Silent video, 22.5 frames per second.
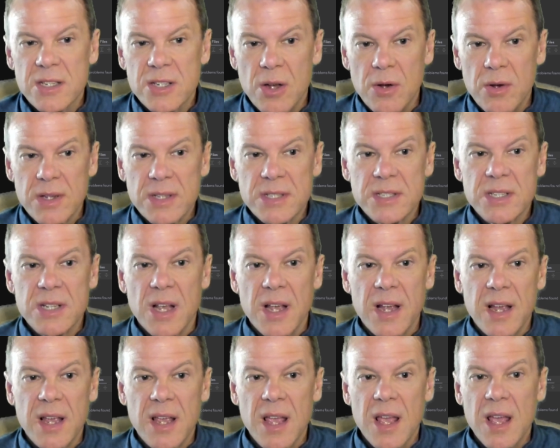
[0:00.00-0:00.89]
So it's
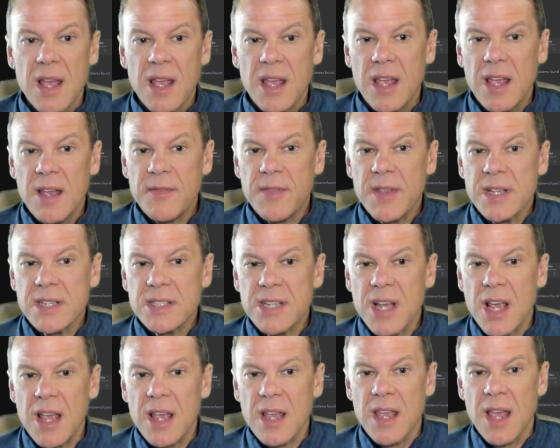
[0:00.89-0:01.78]
like, if they
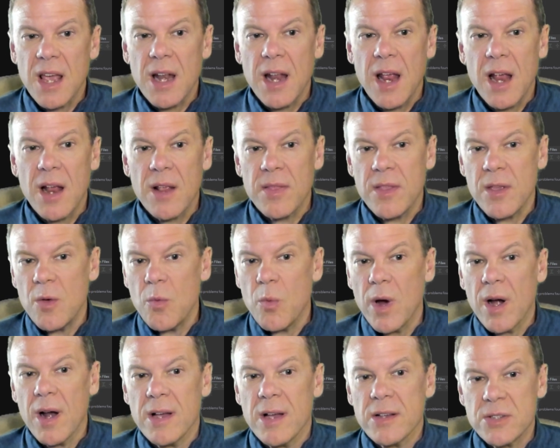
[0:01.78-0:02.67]
say get the
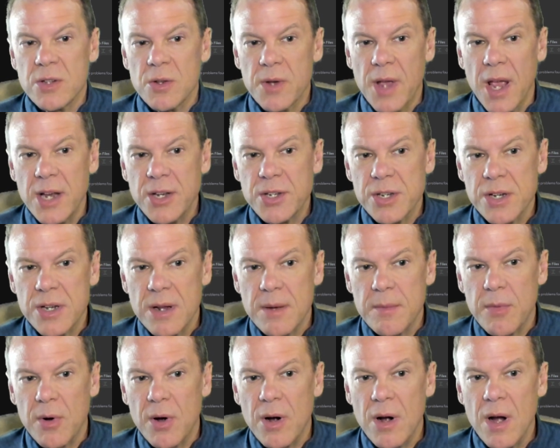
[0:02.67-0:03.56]
warehouse location
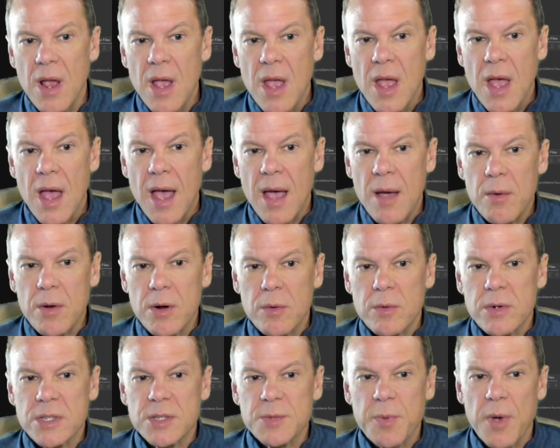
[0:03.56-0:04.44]
number, I want
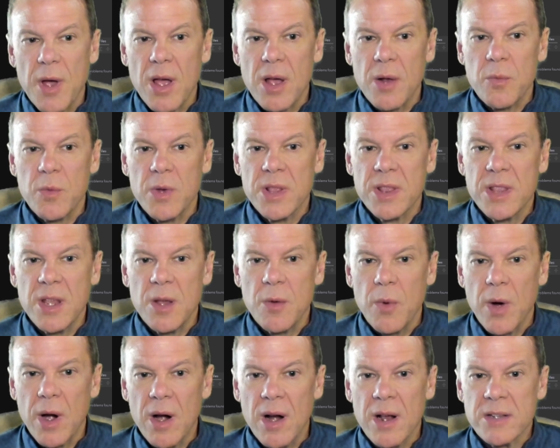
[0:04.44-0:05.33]
to respond with
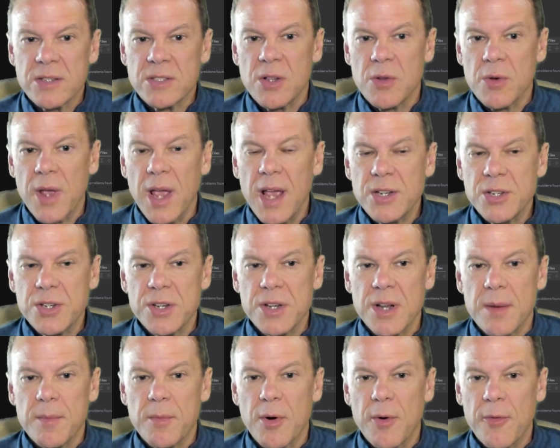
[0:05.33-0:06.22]
the warehouse
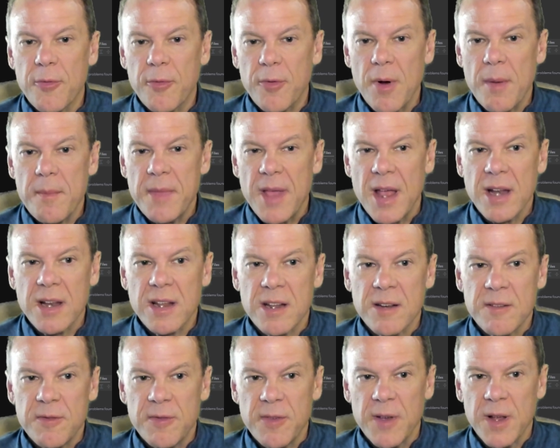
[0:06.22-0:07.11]
location number from
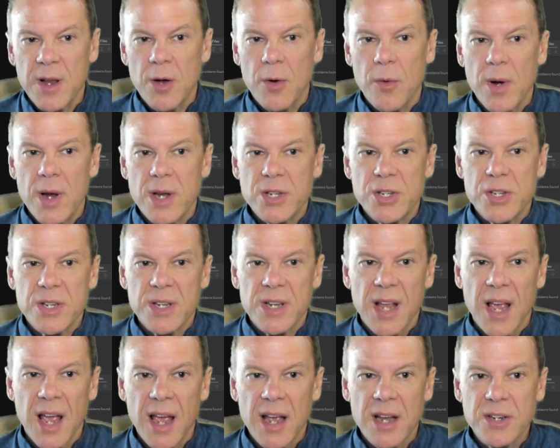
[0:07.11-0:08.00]
that
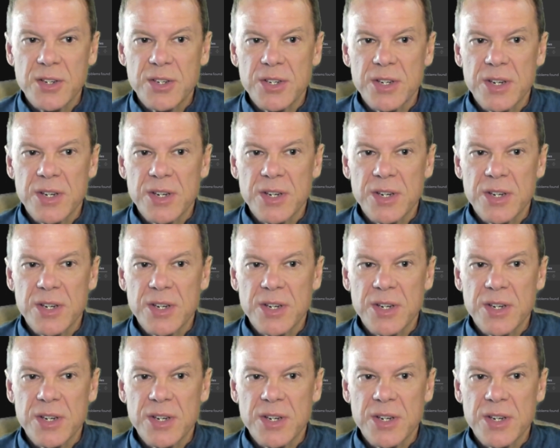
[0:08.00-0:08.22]
configuration cache.